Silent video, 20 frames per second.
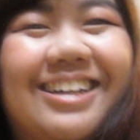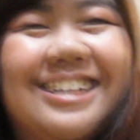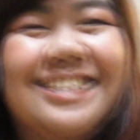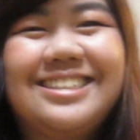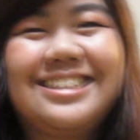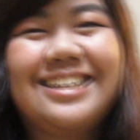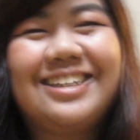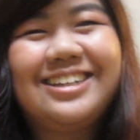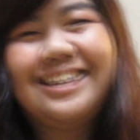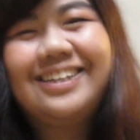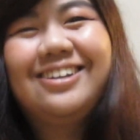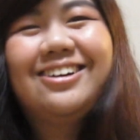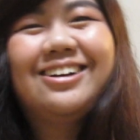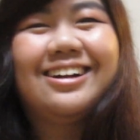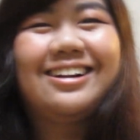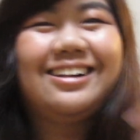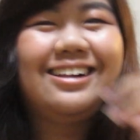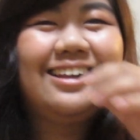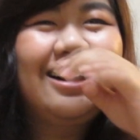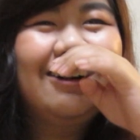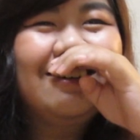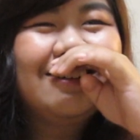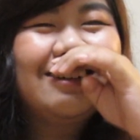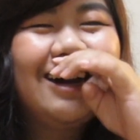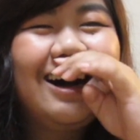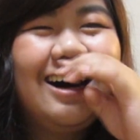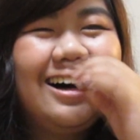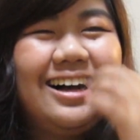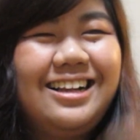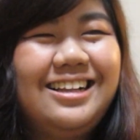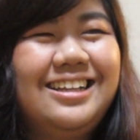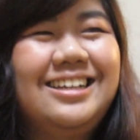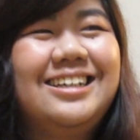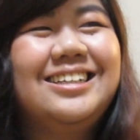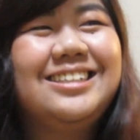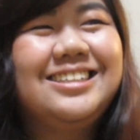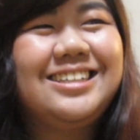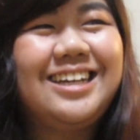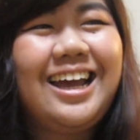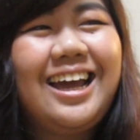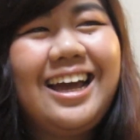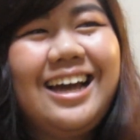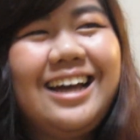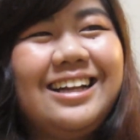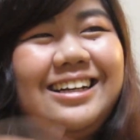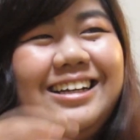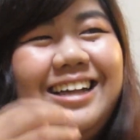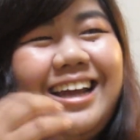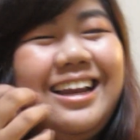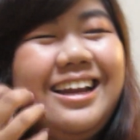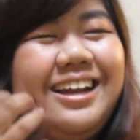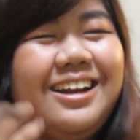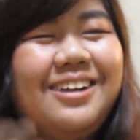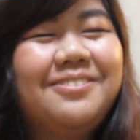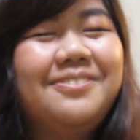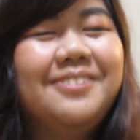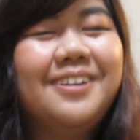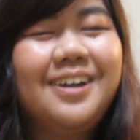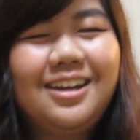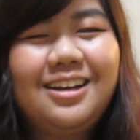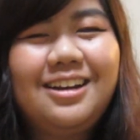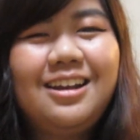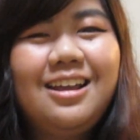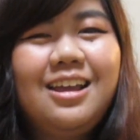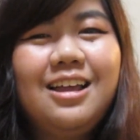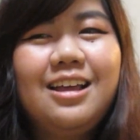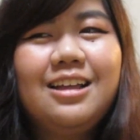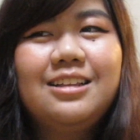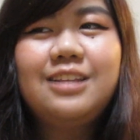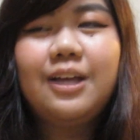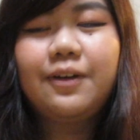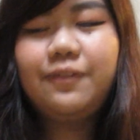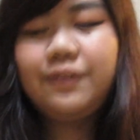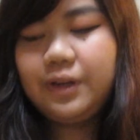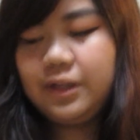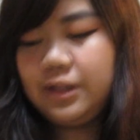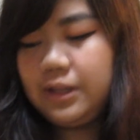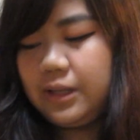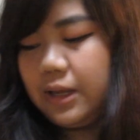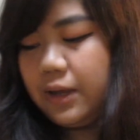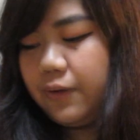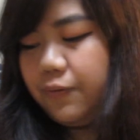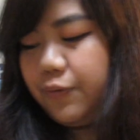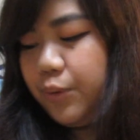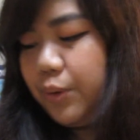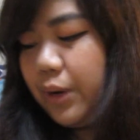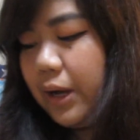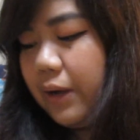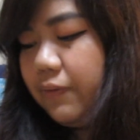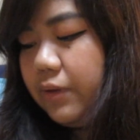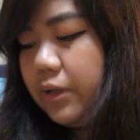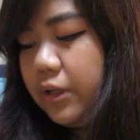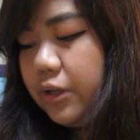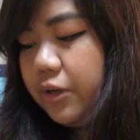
wouldn't say you can go to clown college and get here, but definitely if you have a